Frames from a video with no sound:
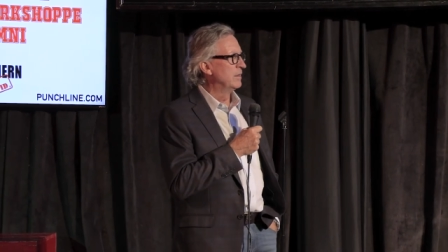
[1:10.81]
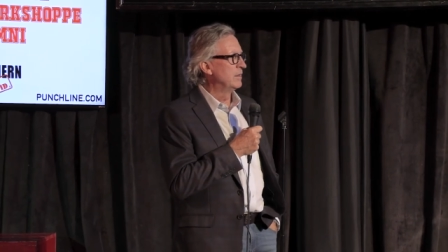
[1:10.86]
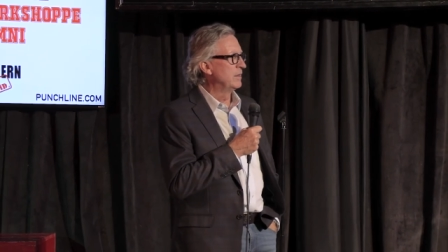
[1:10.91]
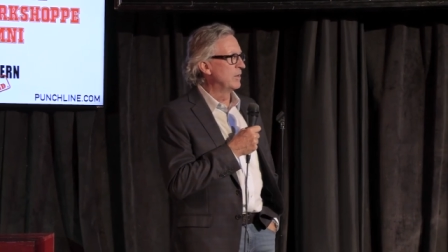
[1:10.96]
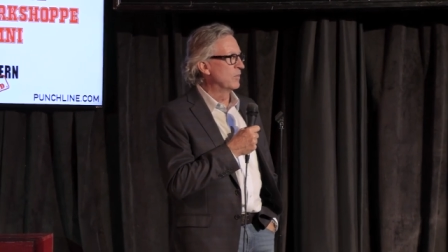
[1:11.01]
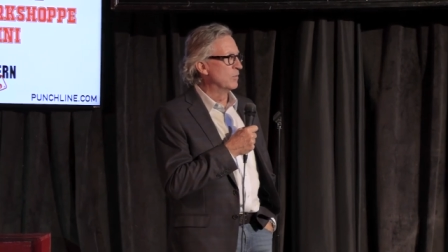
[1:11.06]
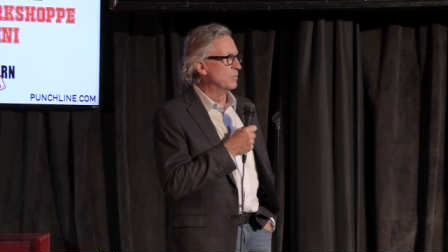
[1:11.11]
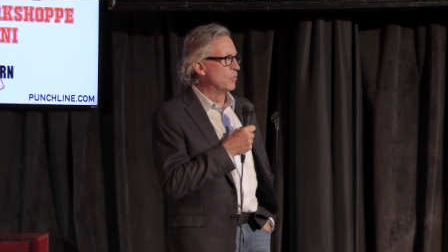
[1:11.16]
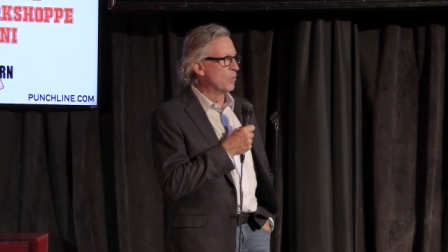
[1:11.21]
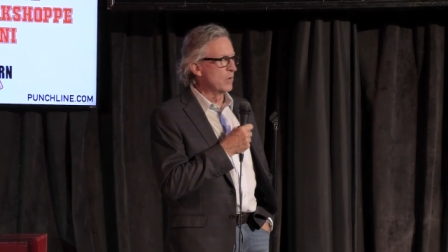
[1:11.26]

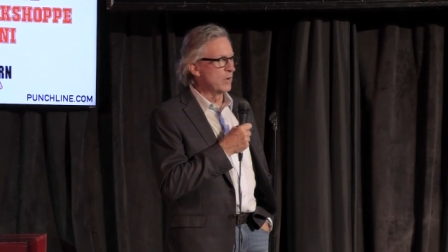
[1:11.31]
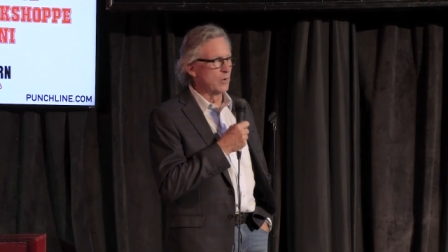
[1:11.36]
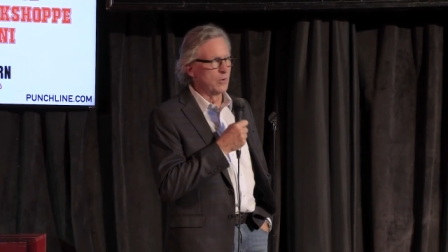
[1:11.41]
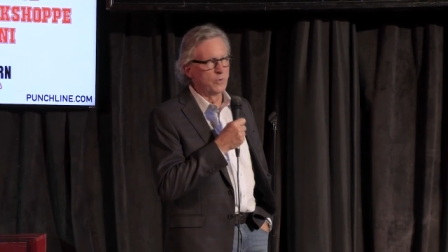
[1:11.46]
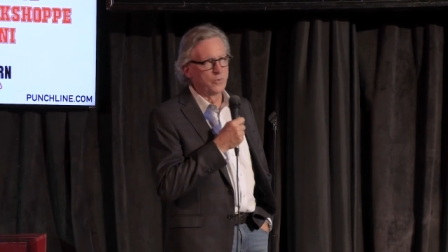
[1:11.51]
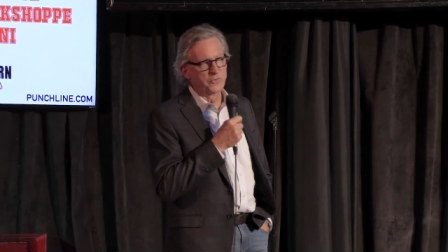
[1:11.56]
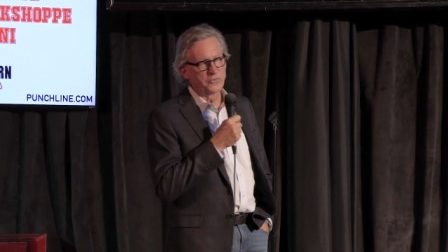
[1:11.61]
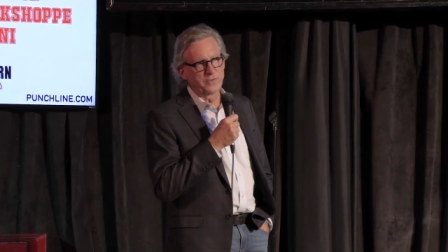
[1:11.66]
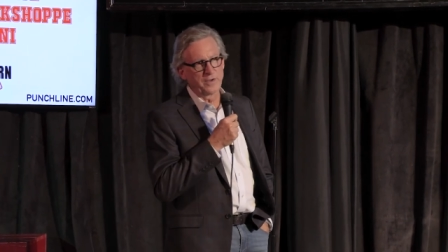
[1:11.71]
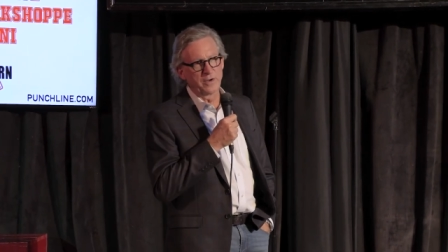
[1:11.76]
There were more
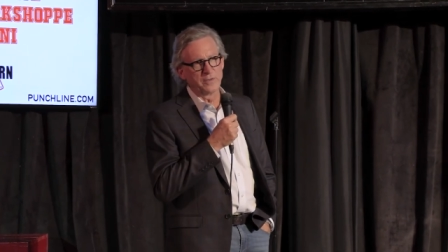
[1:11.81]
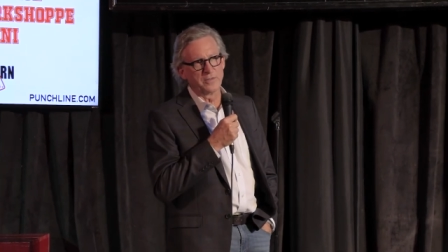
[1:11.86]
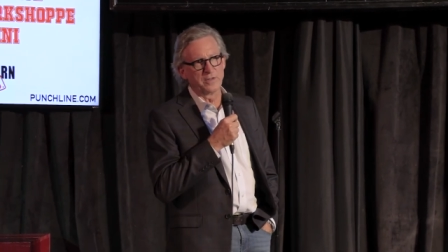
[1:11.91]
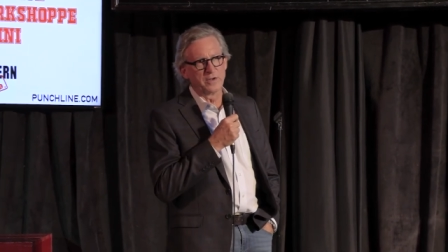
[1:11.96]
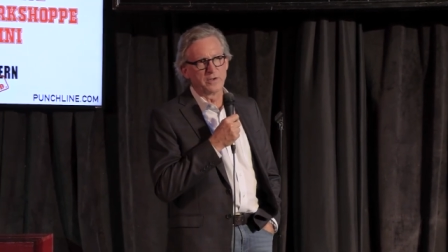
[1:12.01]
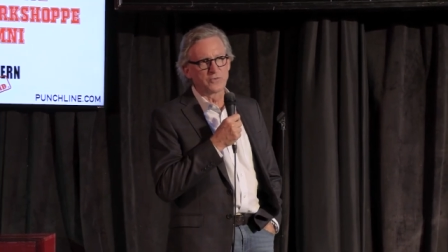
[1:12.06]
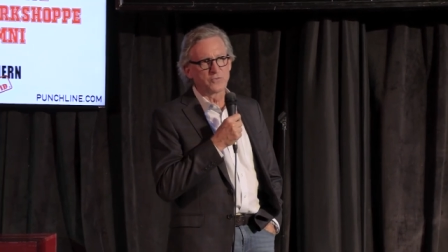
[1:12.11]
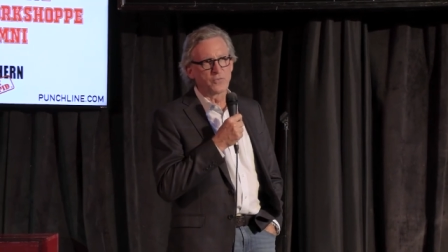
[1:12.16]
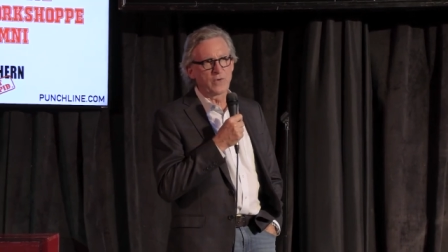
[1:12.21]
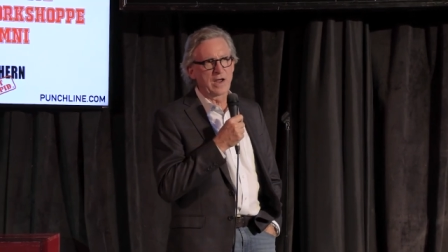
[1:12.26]
earls there
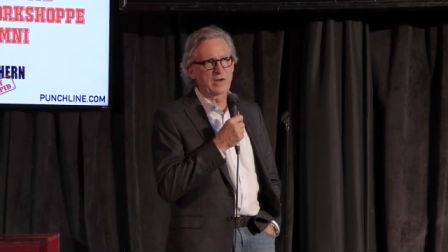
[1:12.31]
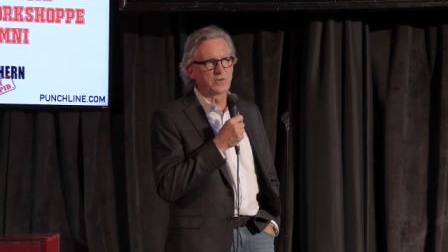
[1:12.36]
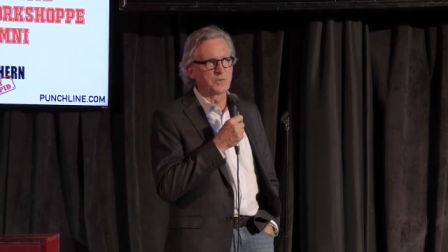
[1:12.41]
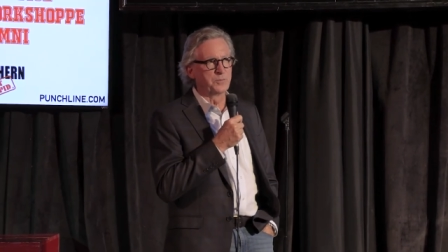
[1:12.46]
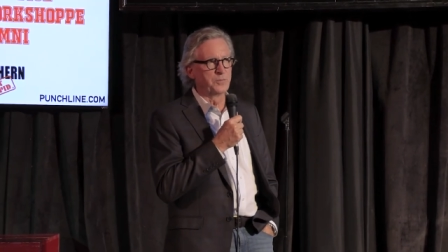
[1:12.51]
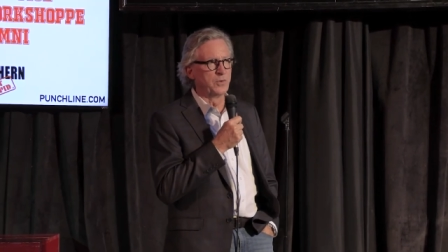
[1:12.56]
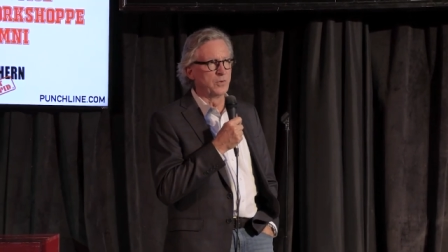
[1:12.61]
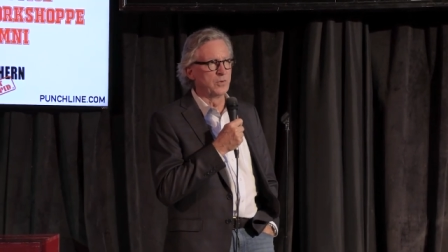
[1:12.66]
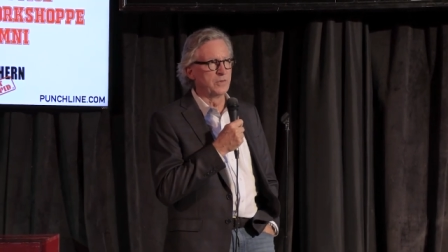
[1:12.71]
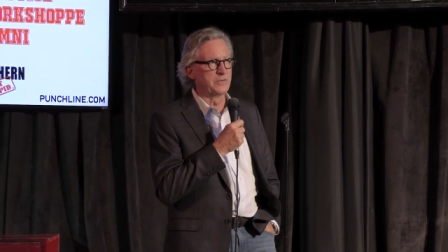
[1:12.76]
than a tractor
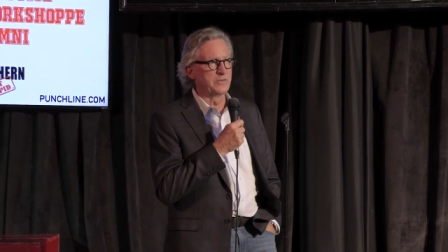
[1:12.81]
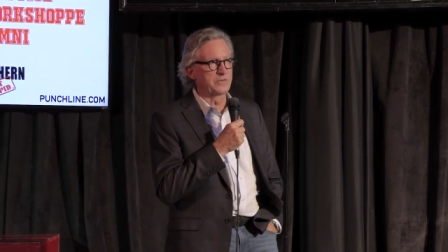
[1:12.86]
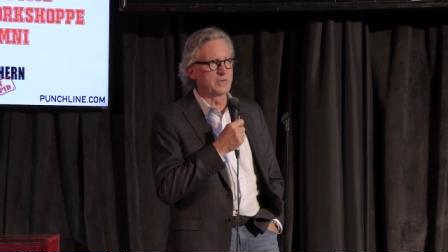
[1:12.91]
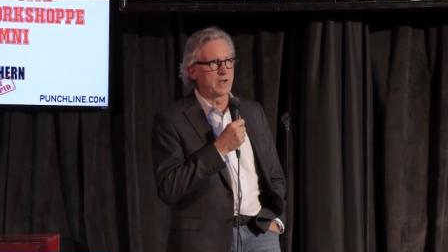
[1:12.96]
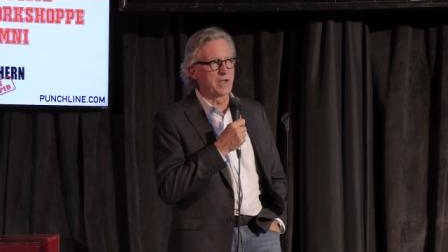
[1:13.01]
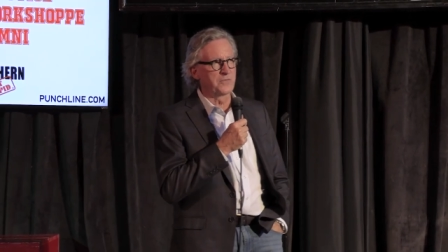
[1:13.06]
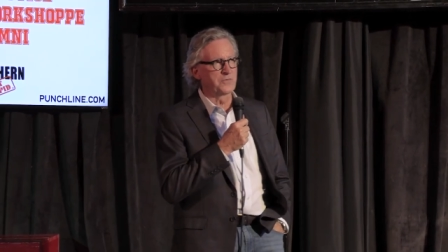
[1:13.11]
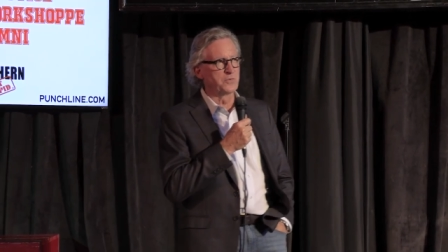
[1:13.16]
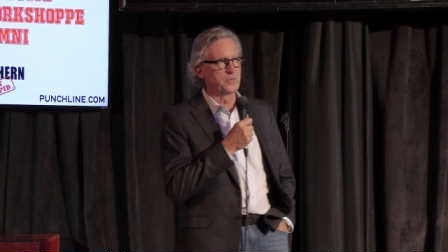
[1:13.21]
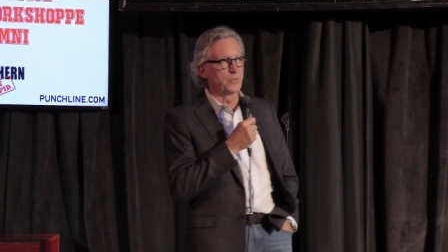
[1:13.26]
pull in
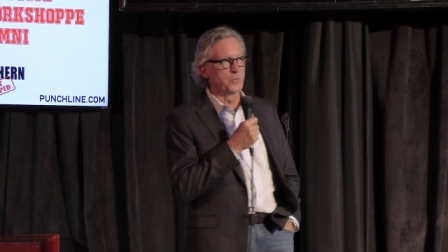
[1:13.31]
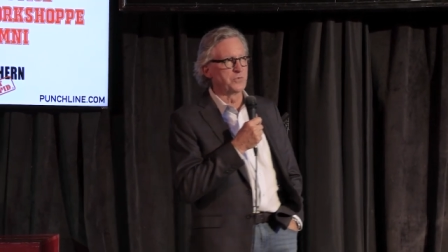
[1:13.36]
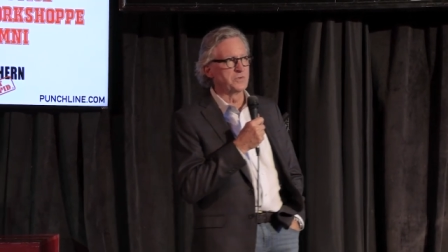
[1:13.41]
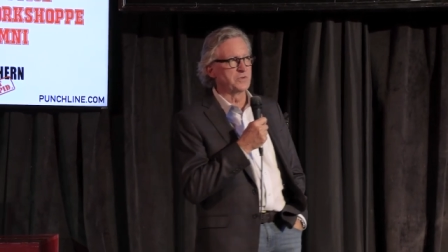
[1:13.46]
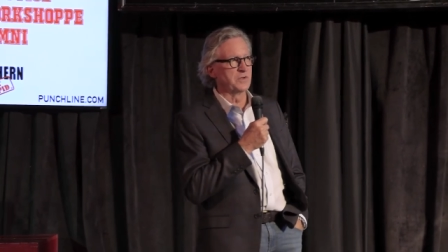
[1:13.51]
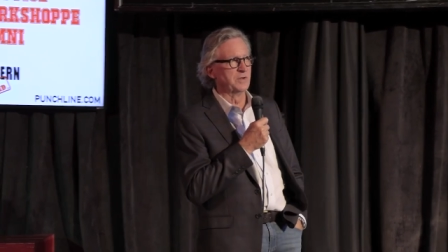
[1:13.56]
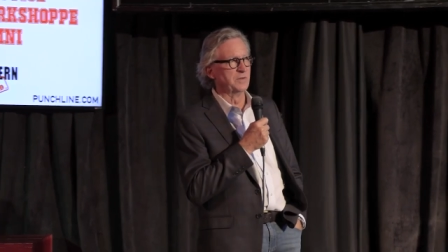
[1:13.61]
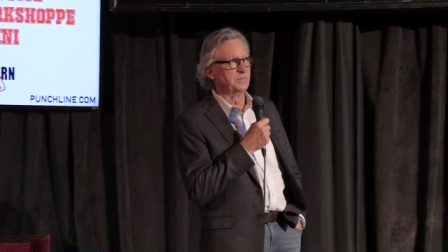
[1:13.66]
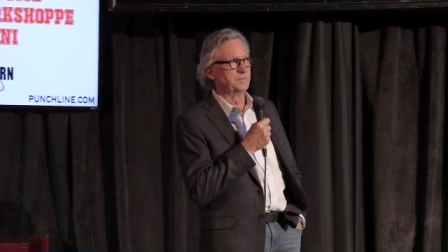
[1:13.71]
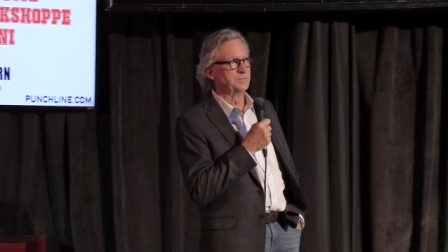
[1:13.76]
South
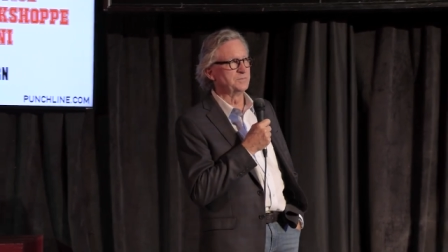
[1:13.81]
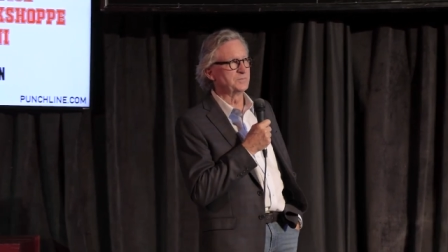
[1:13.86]
Georgia.